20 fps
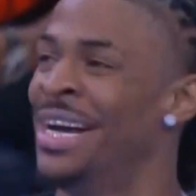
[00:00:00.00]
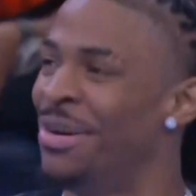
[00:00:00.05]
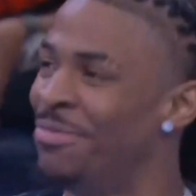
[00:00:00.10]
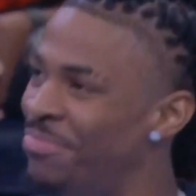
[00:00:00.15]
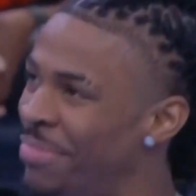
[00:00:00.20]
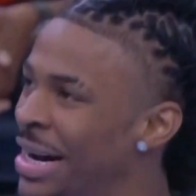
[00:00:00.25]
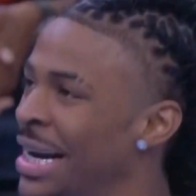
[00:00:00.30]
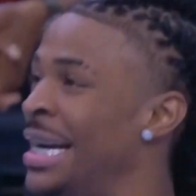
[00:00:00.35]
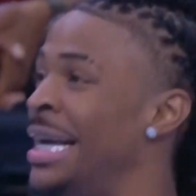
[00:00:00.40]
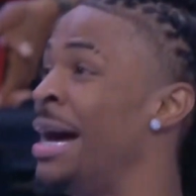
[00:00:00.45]
a
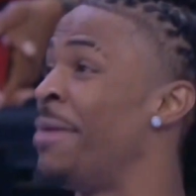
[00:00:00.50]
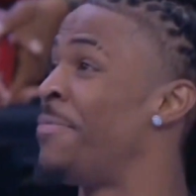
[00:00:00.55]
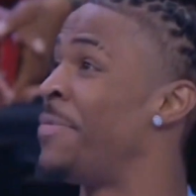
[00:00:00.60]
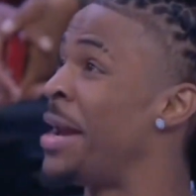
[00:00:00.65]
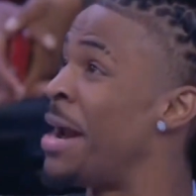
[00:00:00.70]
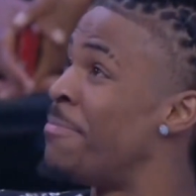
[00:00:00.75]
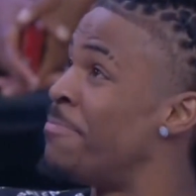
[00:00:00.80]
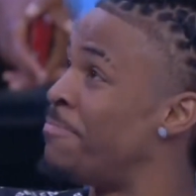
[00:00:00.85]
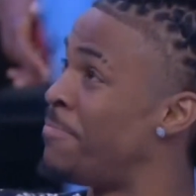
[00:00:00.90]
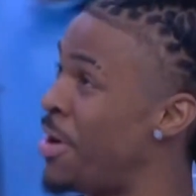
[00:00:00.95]
good look for
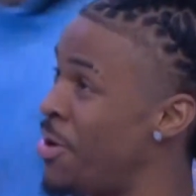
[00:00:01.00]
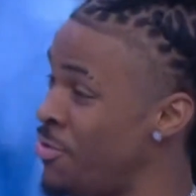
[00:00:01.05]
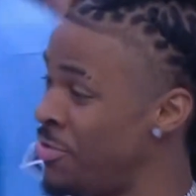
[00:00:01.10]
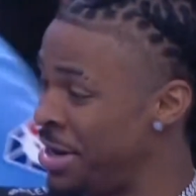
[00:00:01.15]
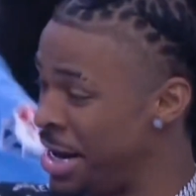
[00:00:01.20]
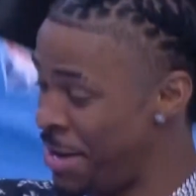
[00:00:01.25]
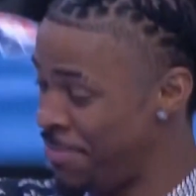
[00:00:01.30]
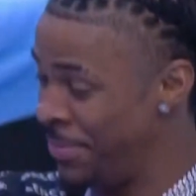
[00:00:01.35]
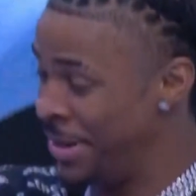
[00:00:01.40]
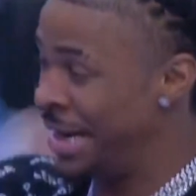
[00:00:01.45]
Brown.
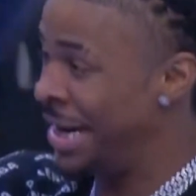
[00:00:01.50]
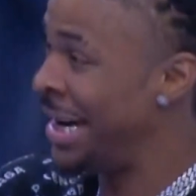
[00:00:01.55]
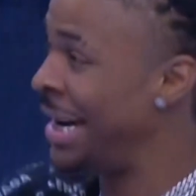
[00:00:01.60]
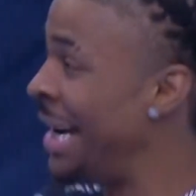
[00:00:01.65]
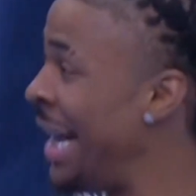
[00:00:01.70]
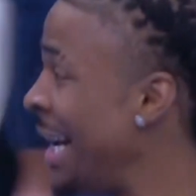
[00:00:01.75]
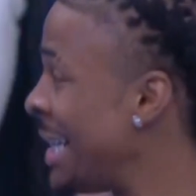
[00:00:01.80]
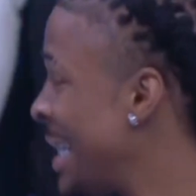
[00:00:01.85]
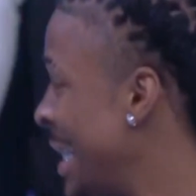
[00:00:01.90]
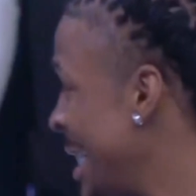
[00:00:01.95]
Ja
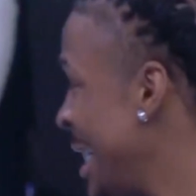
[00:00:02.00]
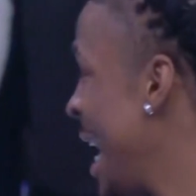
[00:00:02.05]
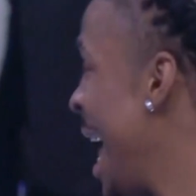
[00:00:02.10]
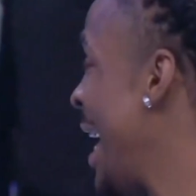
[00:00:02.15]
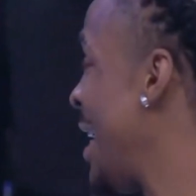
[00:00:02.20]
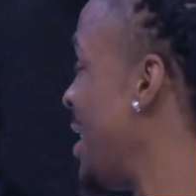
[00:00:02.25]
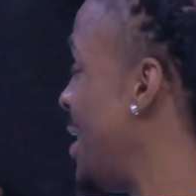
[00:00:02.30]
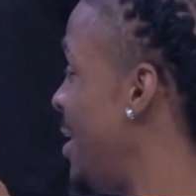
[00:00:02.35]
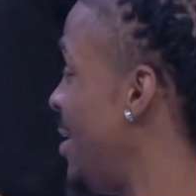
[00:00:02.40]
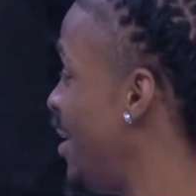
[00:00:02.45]
Morant sitting
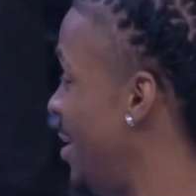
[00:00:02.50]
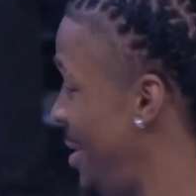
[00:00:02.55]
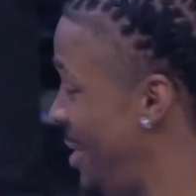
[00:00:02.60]
out for the